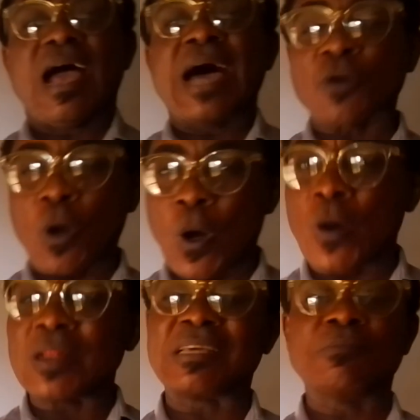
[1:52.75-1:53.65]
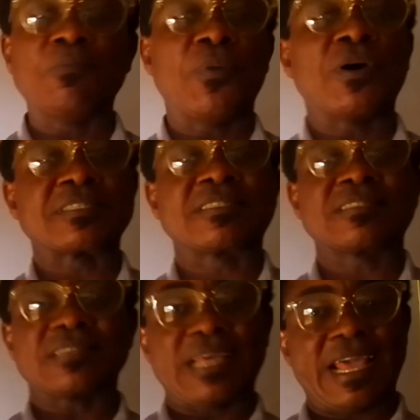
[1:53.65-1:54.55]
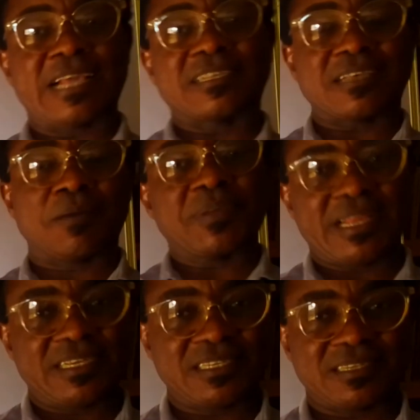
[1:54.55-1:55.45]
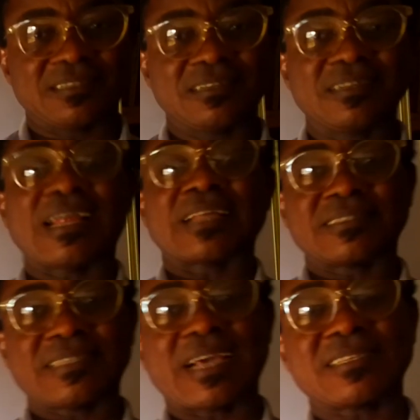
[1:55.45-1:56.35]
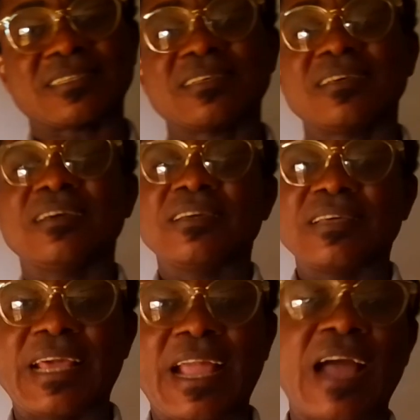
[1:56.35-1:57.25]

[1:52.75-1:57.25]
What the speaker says: an all-important examination that takes a